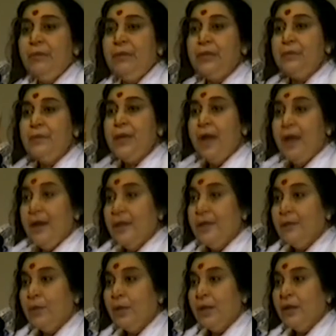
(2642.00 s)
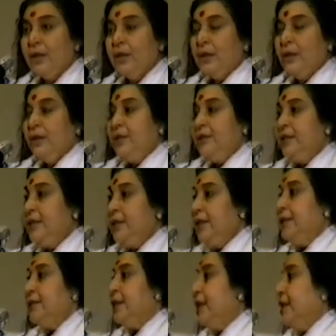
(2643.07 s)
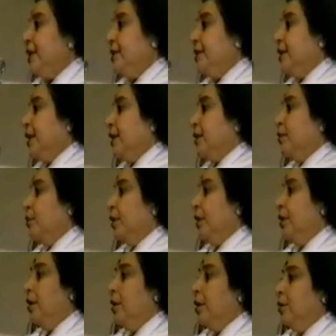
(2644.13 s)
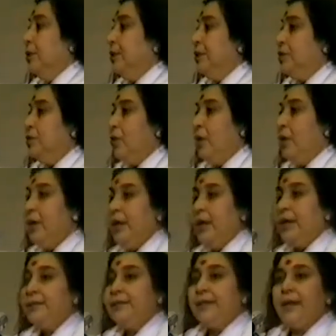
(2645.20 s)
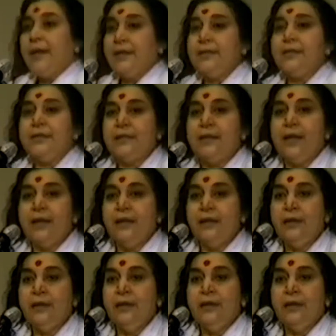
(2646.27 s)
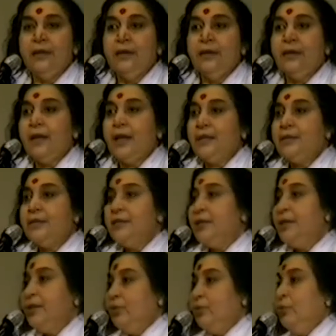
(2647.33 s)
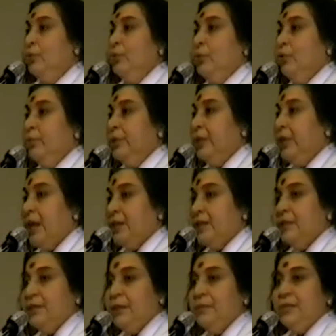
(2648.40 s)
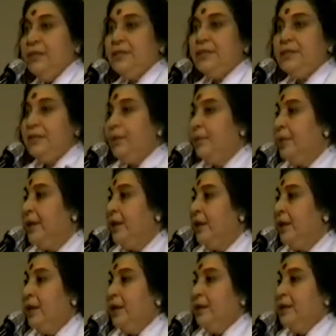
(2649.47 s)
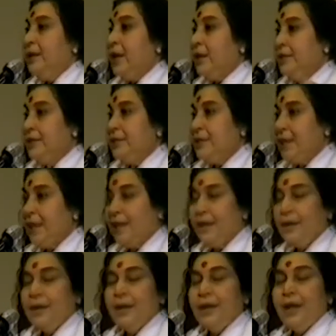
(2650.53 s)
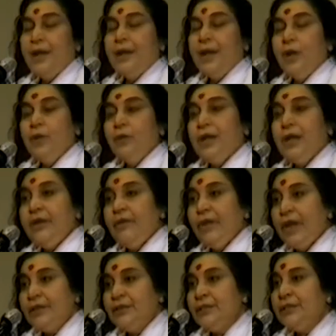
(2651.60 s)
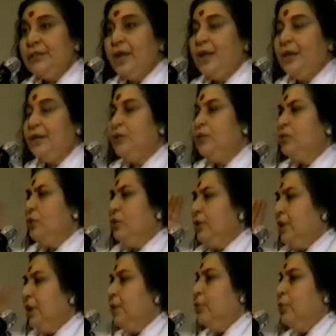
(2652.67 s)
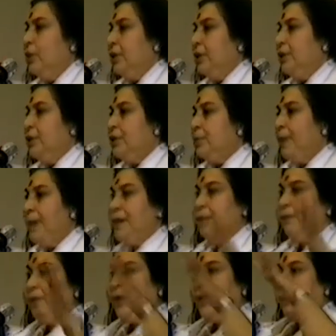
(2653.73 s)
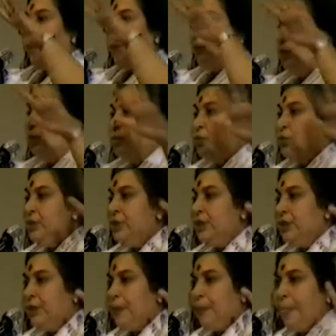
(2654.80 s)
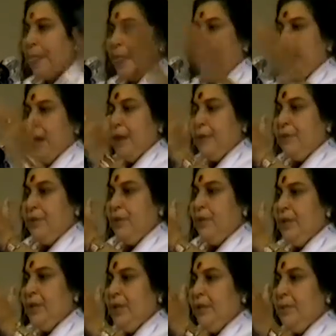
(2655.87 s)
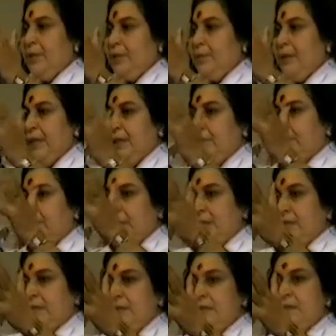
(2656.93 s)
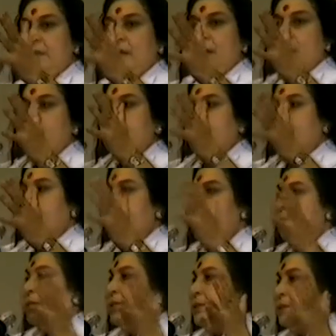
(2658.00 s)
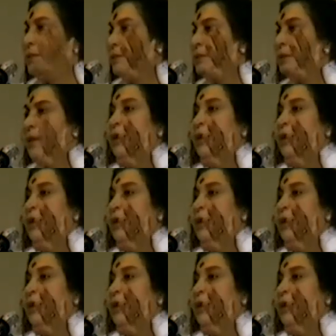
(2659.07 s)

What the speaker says: must be another one. He said, yes, there is another one, which is called as Rakshastal. Rakshasa, you know, the word Rakshasa means a devil. Rakshastal. And now that Rakshastal is so turbulent, despite the fact they are close to each other. And between them is placed this Sadashiva's